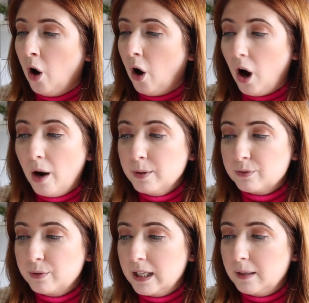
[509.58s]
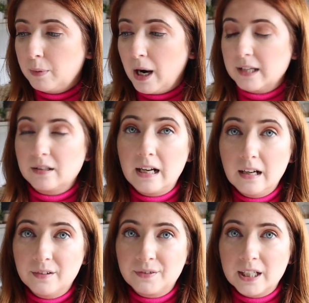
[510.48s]
I was really impressed. I
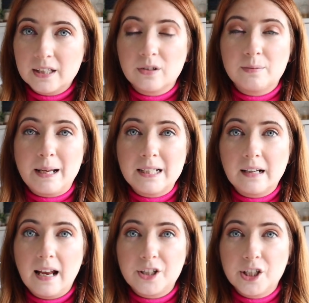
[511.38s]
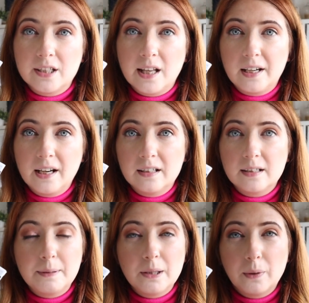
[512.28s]
love Kiss Cosmetic lashes. They tend
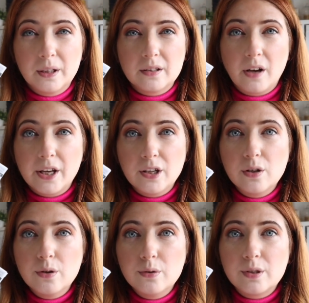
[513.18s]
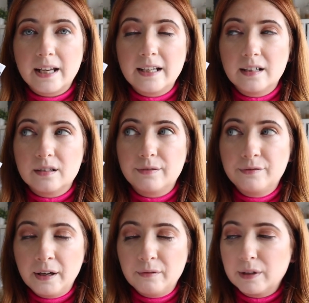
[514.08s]
to be the ones that I use. They tend to
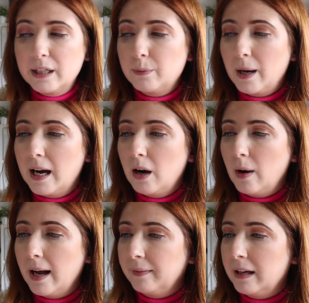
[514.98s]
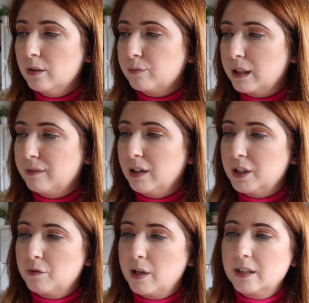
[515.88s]
fit really well and they look really
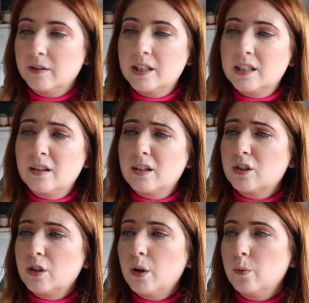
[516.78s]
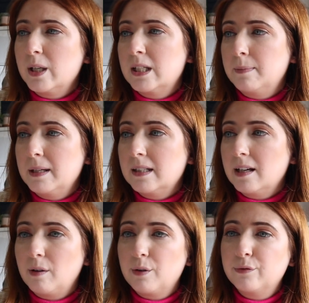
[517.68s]
fluttery. So these are the So Wispy
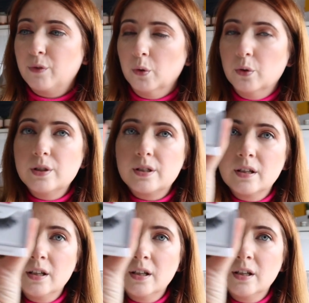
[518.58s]
04s.